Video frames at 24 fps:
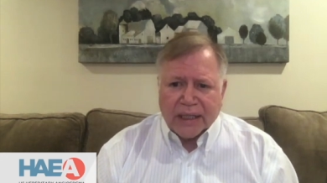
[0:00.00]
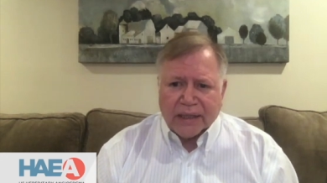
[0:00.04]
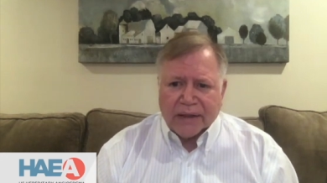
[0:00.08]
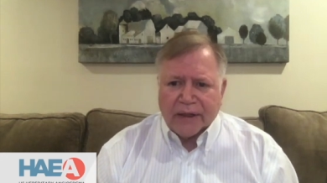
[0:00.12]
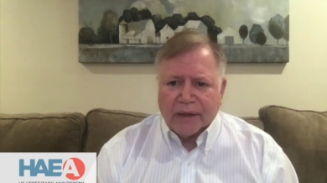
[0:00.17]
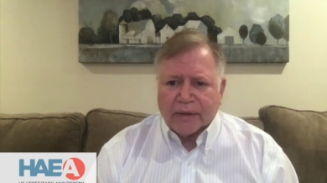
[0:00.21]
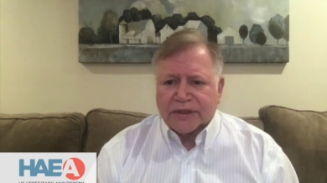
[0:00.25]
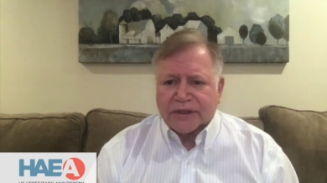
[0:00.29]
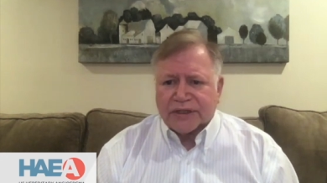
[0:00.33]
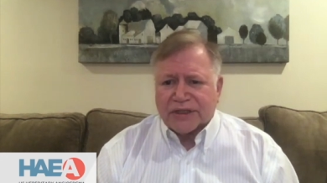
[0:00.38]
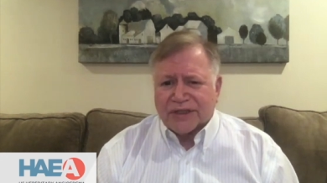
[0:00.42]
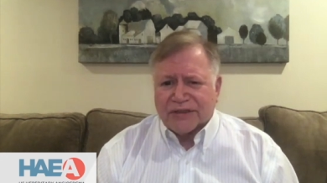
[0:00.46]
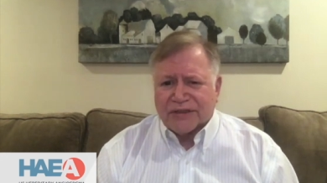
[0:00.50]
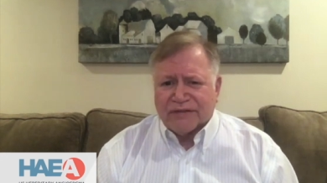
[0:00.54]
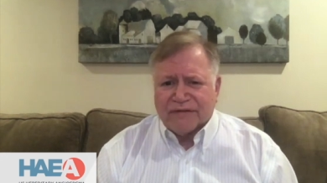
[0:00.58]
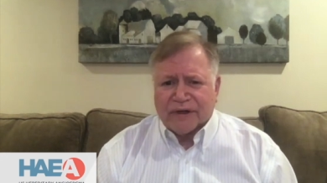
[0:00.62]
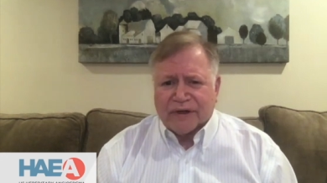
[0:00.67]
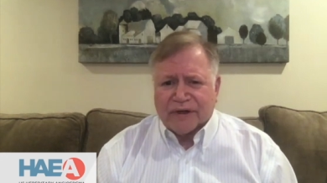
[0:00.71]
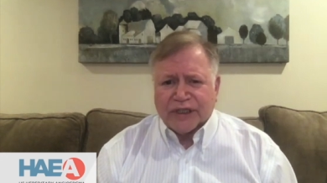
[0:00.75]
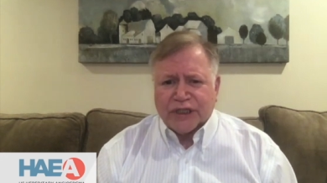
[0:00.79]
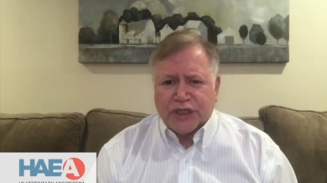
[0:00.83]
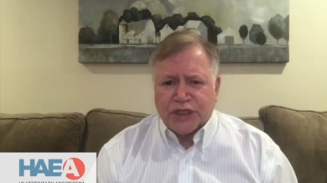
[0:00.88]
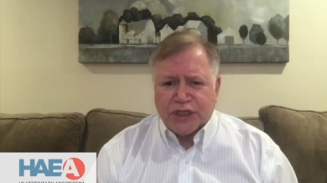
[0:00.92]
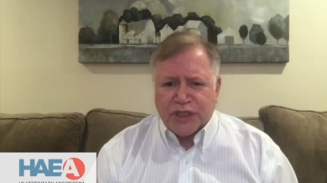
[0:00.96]
I know this is a
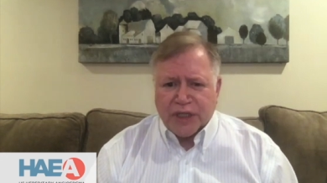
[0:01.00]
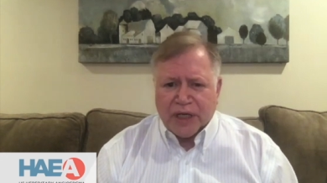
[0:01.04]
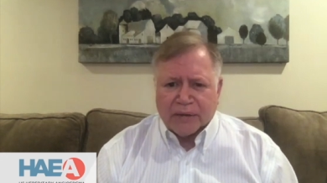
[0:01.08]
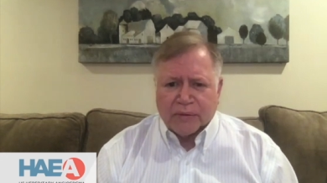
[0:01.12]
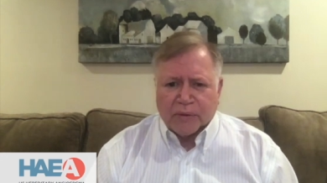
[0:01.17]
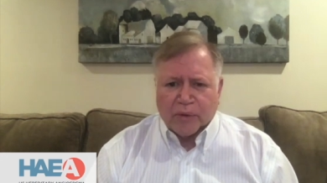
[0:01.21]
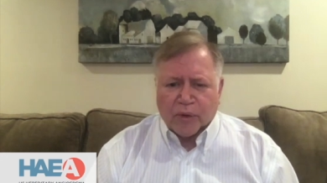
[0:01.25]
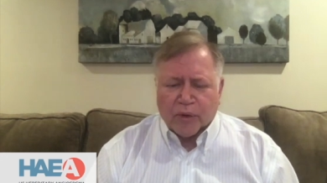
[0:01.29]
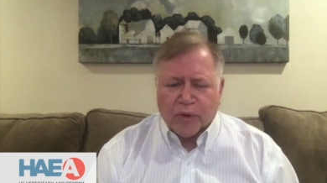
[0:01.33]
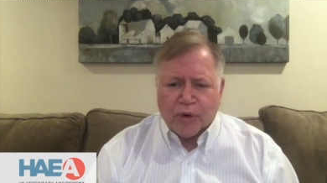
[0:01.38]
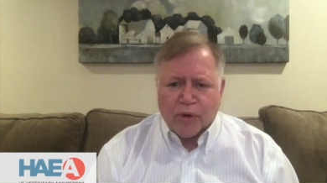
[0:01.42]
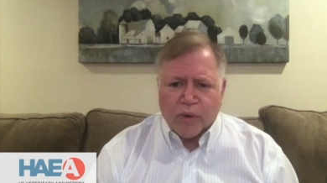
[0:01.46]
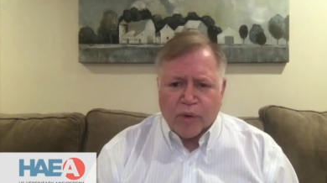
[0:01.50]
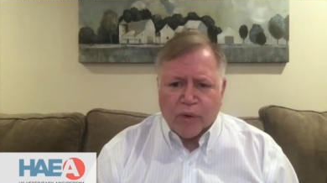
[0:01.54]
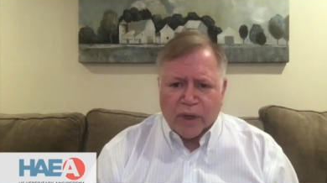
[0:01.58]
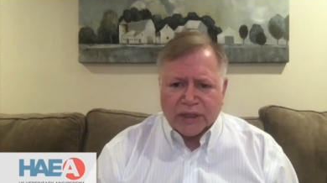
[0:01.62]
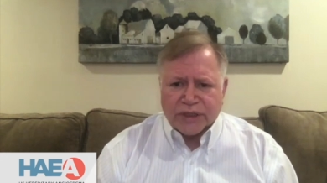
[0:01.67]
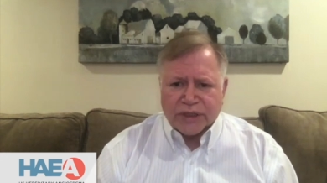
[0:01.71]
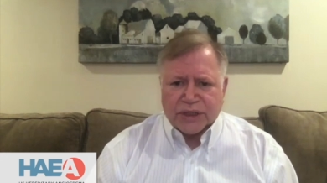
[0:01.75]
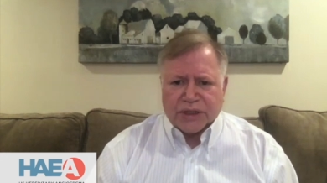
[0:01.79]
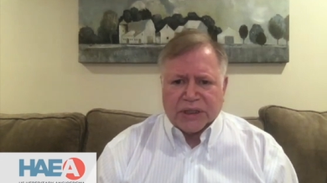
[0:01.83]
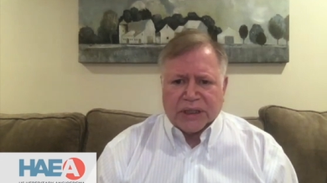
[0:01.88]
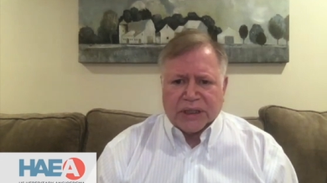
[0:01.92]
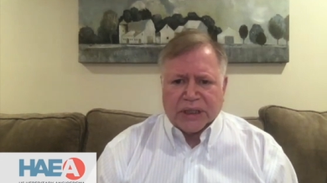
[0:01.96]
very general
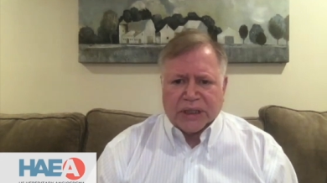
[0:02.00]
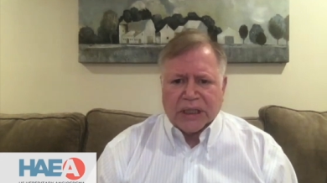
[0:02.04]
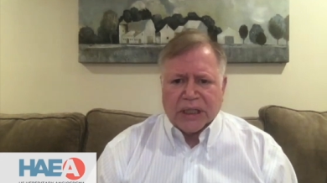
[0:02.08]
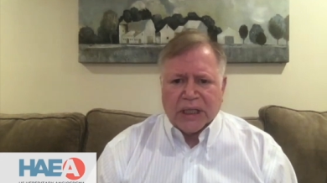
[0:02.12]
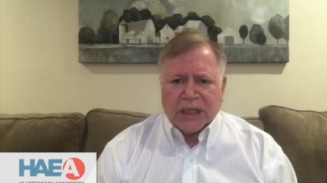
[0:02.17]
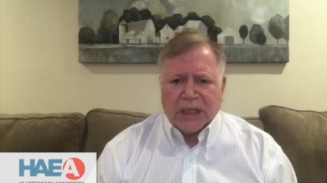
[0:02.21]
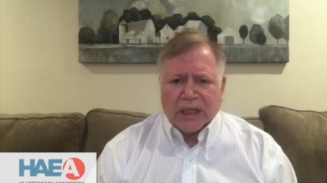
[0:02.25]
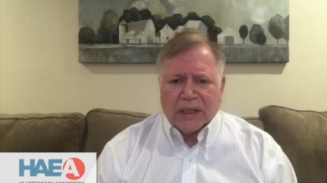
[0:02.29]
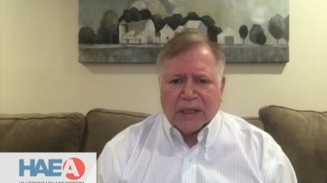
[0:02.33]
question,